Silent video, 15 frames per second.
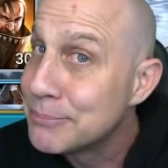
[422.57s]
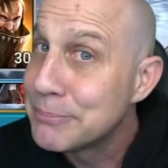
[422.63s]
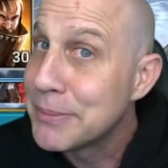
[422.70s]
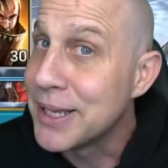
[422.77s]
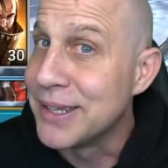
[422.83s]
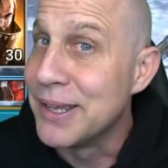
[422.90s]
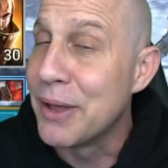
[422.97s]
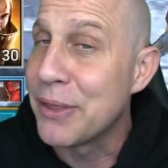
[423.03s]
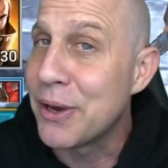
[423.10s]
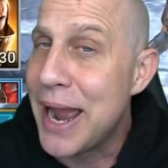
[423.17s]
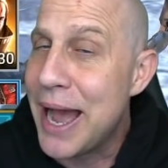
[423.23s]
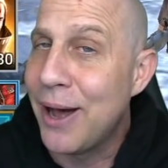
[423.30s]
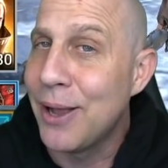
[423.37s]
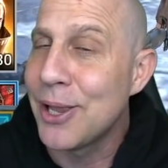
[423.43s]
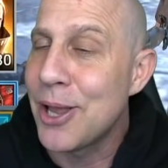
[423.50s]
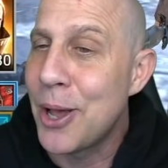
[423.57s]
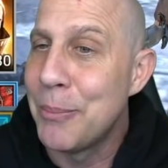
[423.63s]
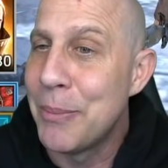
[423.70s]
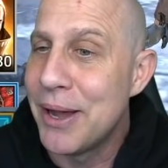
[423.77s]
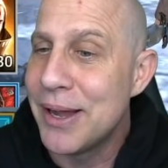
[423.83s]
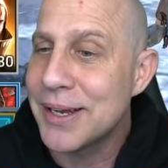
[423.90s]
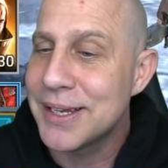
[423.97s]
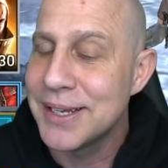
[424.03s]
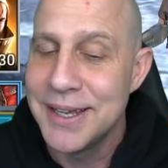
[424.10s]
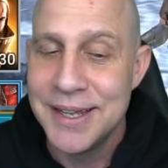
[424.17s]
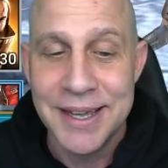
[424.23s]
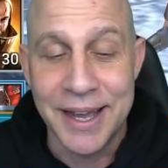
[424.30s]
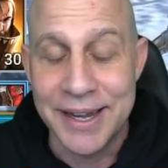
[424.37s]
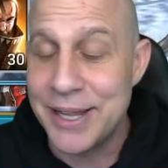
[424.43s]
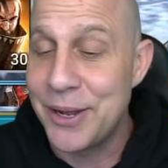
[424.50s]
Another Outlaw Monk.
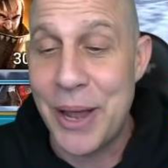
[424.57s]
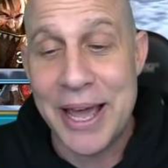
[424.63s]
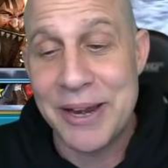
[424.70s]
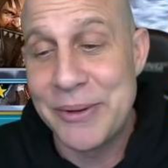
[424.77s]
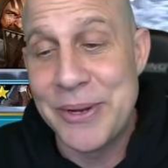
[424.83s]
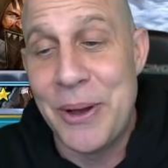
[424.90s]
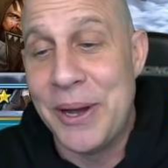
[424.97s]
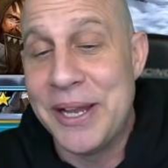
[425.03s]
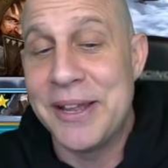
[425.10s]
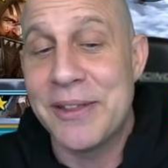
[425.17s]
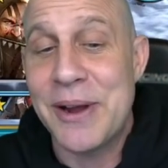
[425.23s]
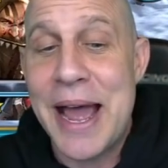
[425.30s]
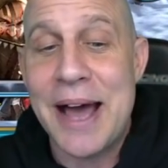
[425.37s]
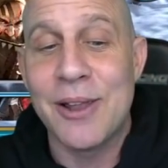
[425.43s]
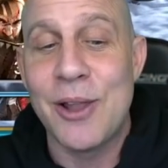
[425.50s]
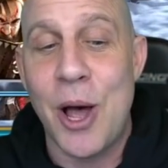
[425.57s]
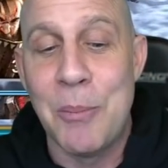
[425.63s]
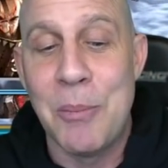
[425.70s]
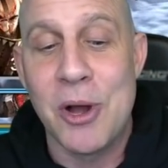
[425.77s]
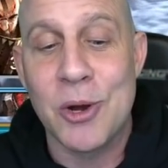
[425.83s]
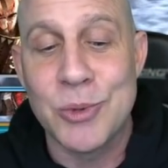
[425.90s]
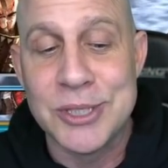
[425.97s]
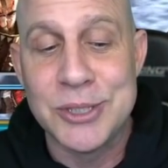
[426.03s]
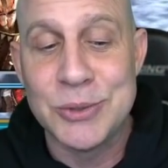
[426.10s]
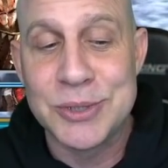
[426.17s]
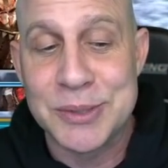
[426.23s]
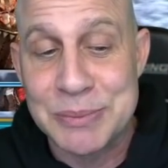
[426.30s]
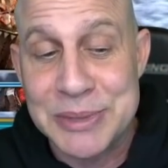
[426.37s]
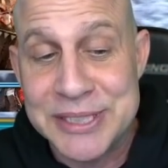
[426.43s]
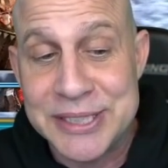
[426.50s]
I don't know. Another Outlaw Monk would do
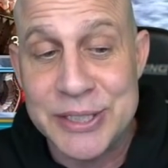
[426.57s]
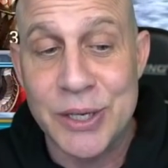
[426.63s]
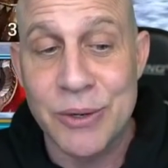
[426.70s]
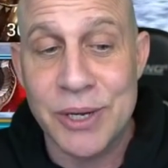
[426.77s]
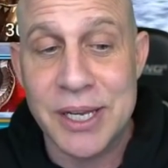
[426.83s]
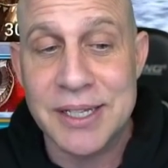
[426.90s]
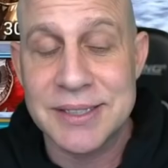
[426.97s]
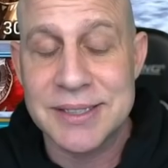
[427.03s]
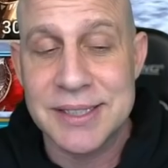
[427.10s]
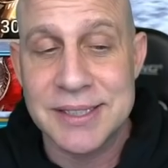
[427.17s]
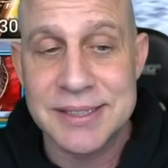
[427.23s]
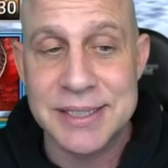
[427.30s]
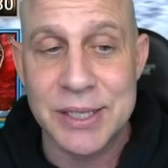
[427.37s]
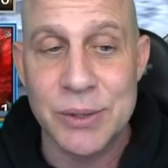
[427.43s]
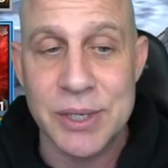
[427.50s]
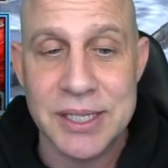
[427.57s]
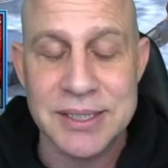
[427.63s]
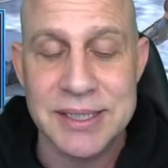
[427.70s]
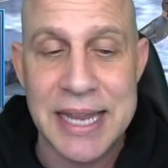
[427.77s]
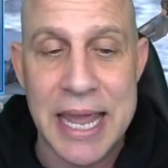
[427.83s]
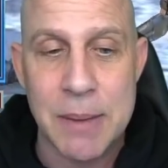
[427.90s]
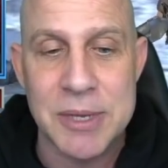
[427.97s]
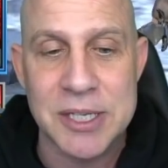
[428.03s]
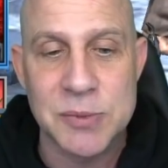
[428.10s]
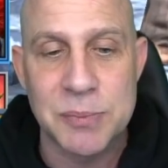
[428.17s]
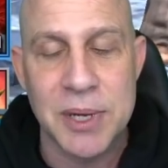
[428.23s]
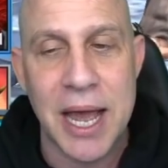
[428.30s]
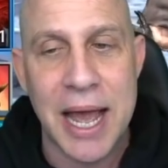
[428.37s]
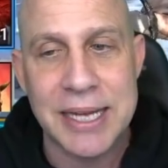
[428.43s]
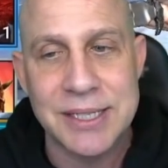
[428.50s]
some serious, serious damage,
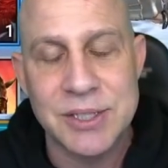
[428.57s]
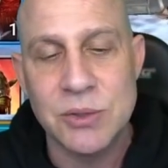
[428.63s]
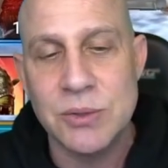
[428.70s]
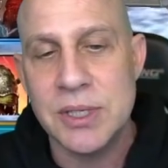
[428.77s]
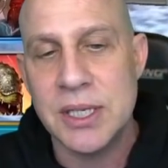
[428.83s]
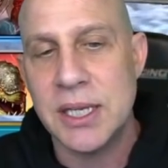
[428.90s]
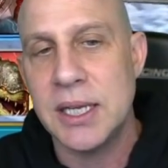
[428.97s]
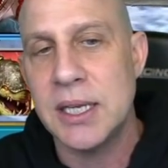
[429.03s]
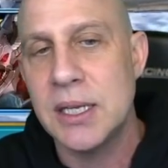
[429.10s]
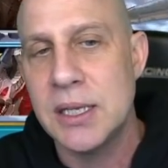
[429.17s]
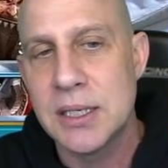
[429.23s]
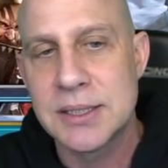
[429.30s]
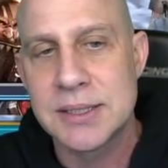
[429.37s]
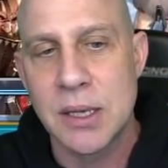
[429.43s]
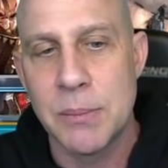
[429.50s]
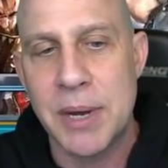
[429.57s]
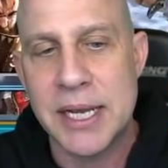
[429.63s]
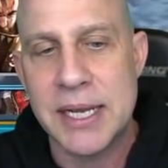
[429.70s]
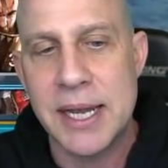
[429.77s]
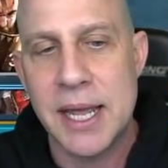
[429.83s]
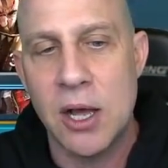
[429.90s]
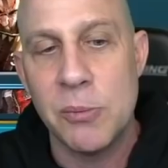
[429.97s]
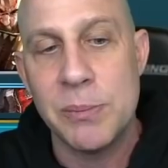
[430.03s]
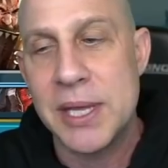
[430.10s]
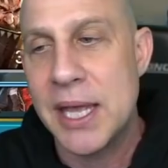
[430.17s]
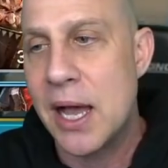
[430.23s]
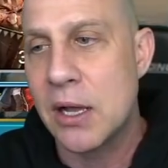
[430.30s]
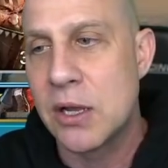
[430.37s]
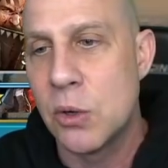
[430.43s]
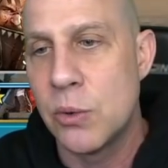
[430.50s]
but I do need somebody to help me
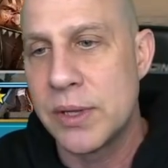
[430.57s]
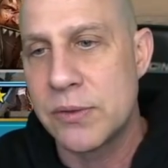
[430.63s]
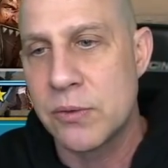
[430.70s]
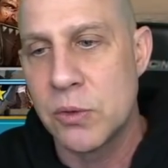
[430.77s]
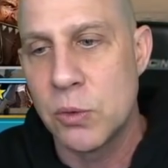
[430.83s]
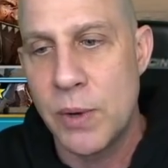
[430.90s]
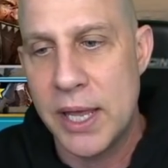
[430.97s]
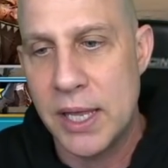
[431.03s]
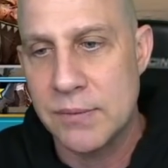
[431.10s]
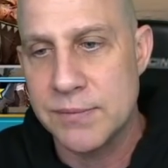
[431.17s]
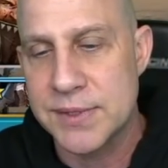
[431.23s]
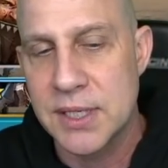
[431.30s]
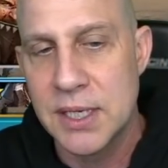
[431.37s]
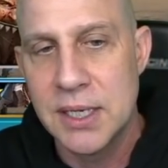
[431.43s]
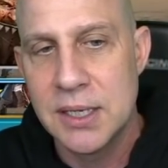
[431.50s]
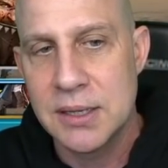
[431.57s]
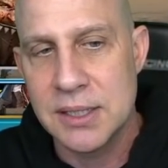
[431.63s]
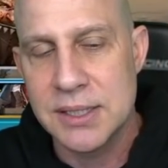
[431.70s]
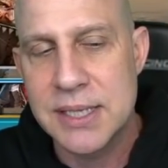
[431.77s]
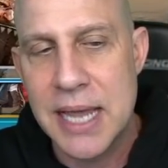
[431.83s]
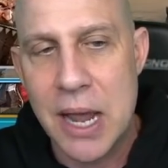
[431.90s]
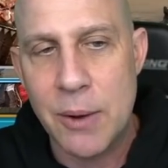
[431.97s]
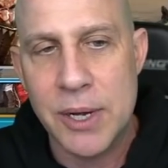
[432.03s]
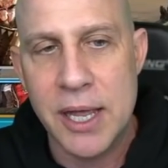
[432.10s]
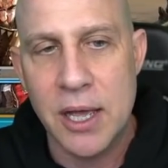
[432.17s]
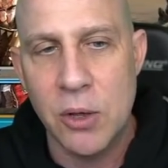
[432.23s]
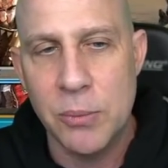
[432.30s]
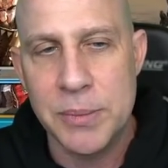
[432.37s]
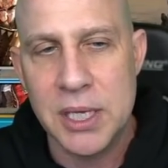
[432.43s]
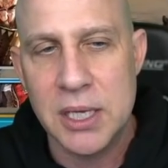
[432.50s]
out going through waves. This guy would
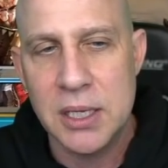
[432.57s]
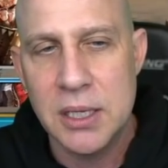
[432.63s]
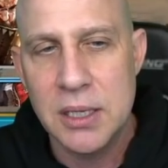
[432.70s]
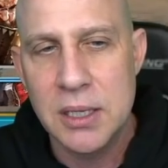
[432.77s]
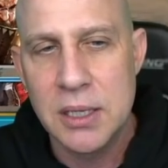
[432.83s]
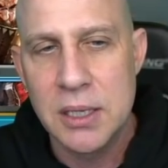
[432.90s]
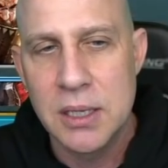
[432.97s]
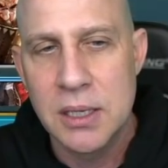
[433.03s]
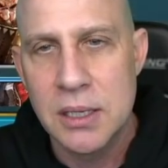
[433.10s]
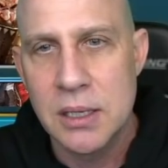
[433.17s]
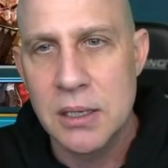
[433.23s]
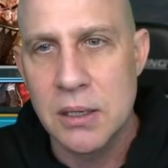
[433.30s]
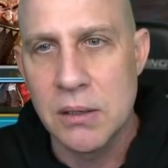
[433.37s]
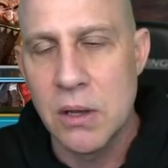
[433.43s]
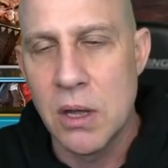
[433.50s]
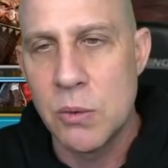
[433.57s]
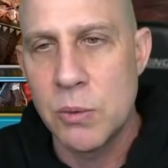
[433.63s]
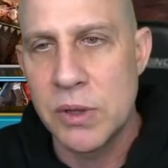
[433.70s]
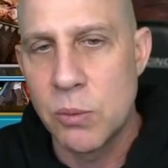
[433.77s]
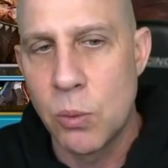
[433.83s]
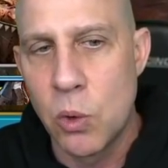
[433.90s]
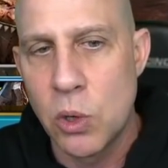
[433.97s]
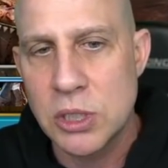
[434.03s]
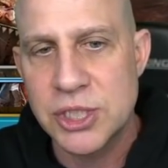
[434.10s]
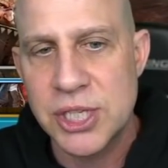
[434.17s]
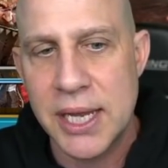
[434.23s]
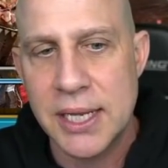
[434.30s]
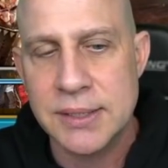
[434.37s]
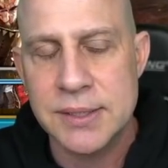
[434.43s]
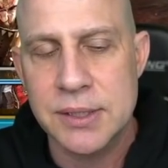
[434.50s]
help me along with War
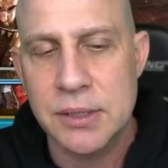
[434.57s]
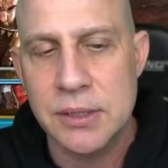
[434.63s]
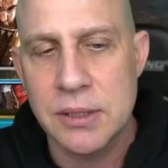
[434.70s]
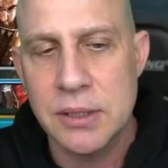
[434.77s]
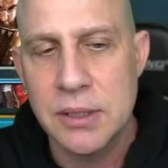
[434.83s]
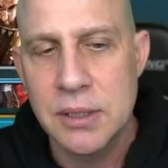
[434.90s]
Chanter,